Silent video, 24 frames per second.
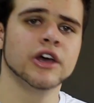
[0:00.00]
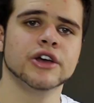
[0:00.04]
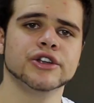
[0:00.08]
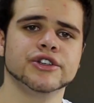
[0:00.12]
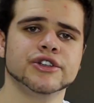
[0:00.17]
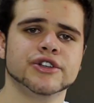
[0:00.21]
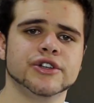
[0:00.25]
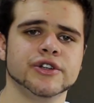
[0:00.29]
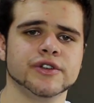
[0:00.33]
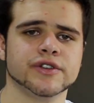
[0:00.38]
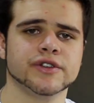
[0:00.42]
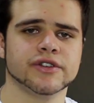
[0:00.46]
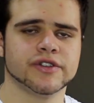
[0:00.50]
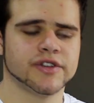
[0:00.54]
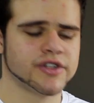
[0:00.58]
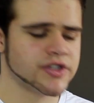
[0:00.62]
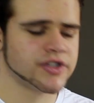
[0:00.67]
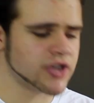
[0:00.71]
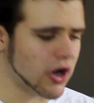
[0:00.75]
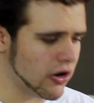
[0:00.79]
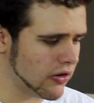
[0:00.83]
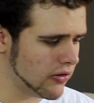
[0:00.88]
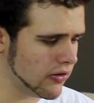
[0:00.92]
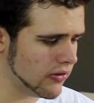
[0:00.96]
Choose a
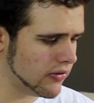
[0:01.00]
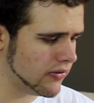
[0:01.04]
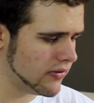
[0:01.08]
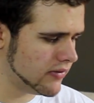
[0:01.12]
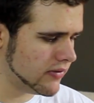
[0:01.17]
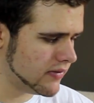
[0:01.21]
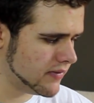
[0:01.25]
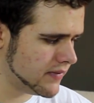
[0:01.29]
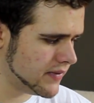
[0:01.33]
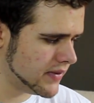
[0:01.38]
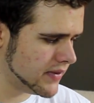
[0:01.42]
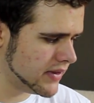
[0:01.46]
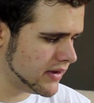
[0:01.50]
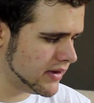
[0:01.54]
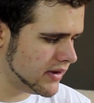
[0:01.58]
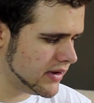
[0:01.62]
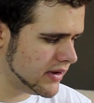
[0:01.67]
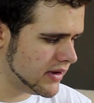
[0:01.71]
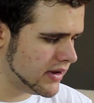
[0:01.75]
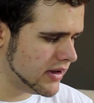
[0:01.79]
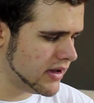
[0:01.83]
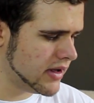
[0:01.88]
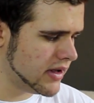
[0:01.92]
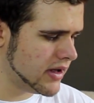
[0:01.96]
song.
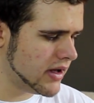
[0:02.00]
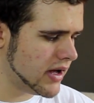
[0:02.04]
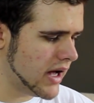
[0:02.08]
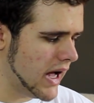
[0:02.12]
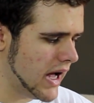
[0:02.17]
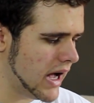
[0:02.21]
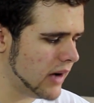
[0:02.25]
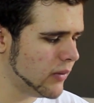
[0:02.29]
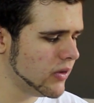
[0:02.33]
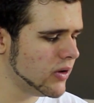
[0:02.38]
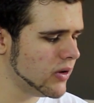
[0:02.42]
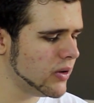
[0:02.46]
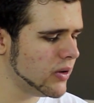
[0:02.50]
I Will